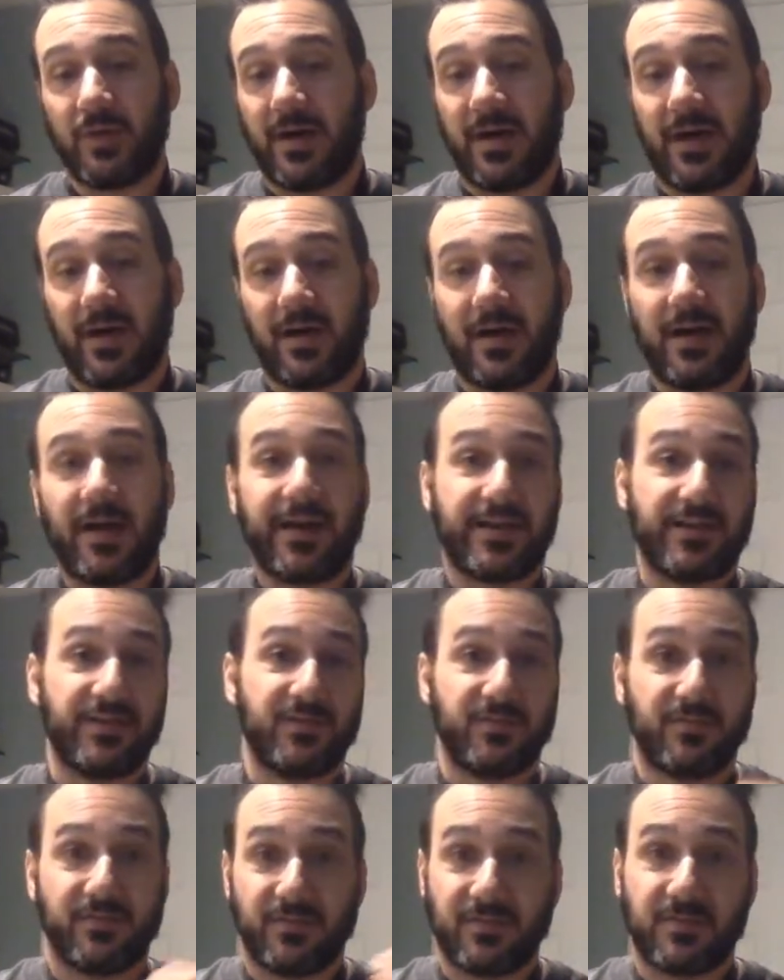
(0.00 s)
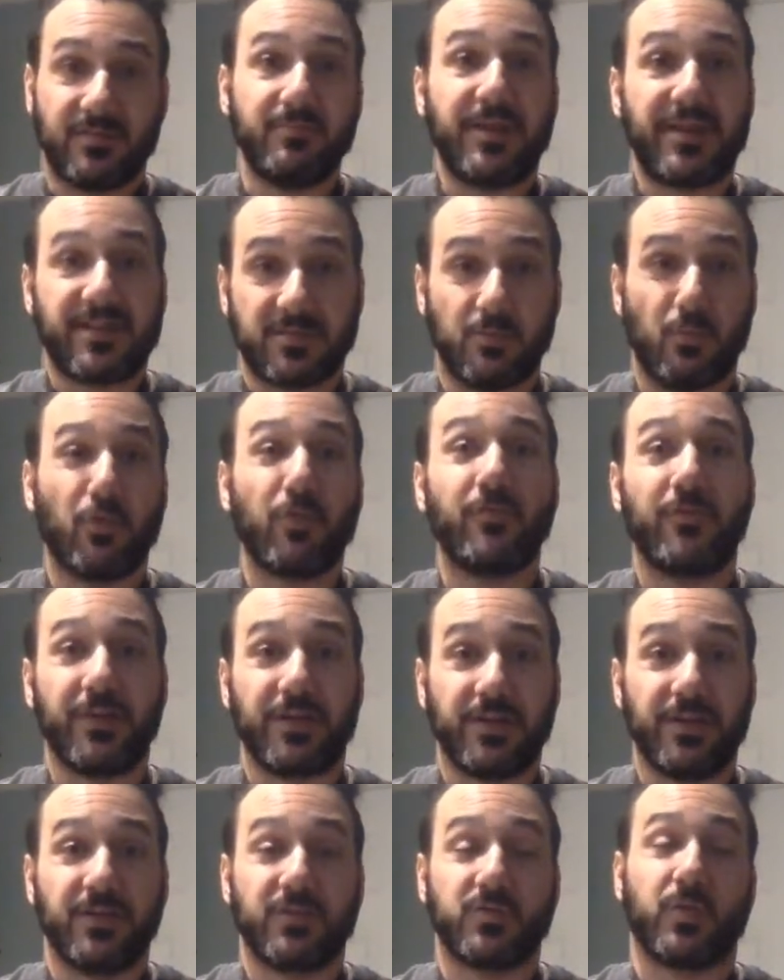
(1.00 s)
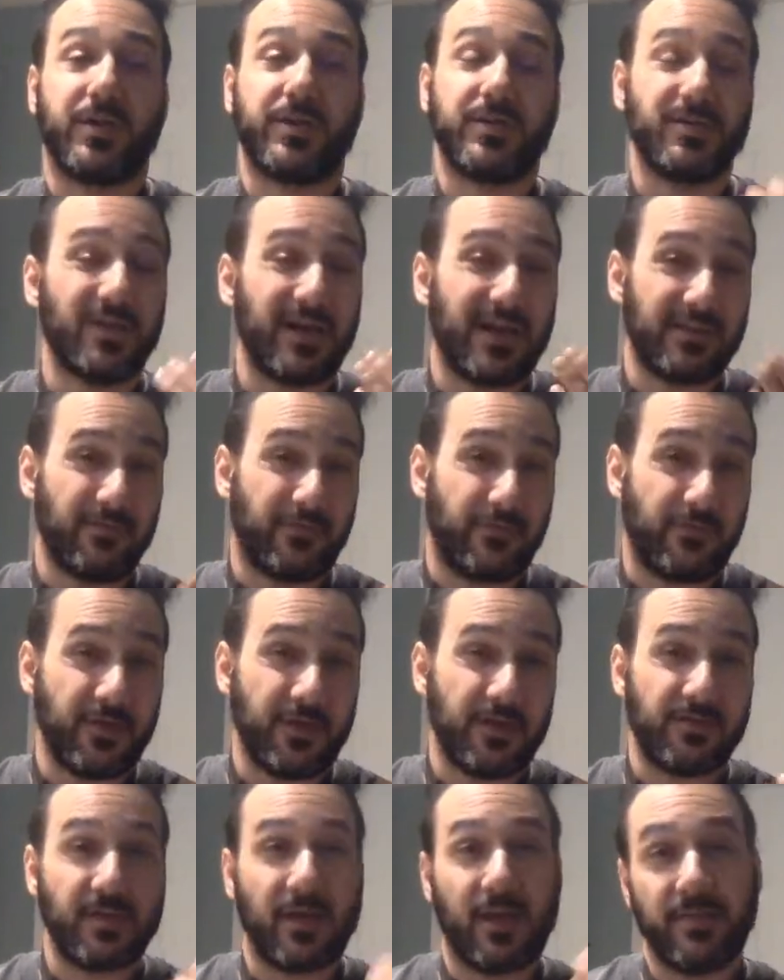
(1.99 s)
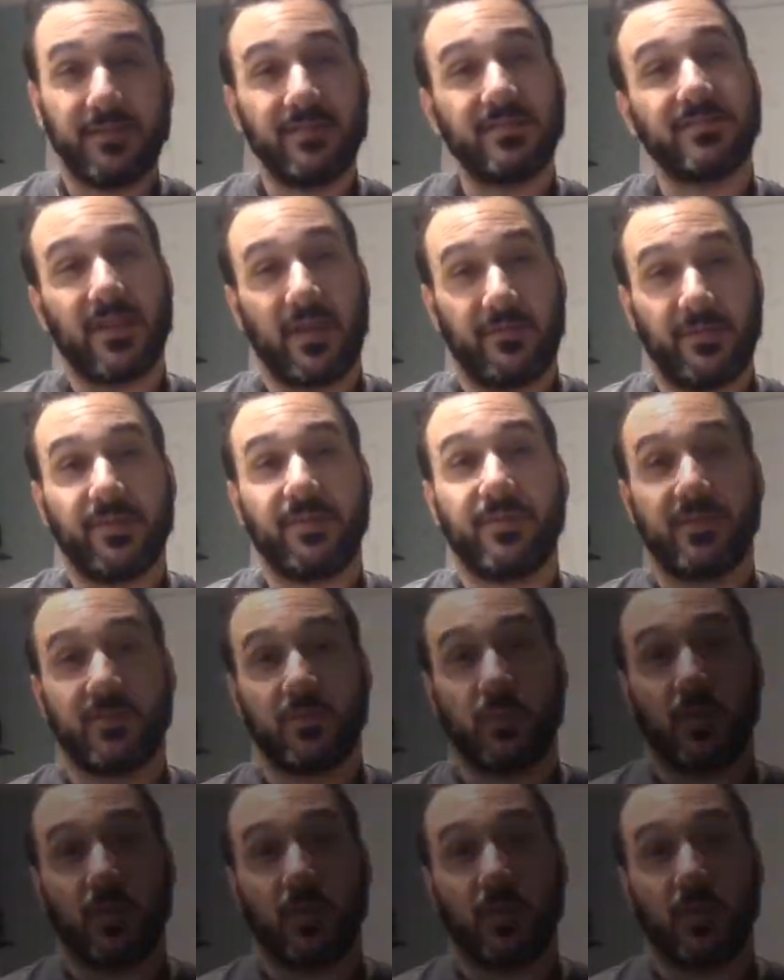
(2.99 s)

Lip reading: I can make some more videos where I do at the fifth and the seventh as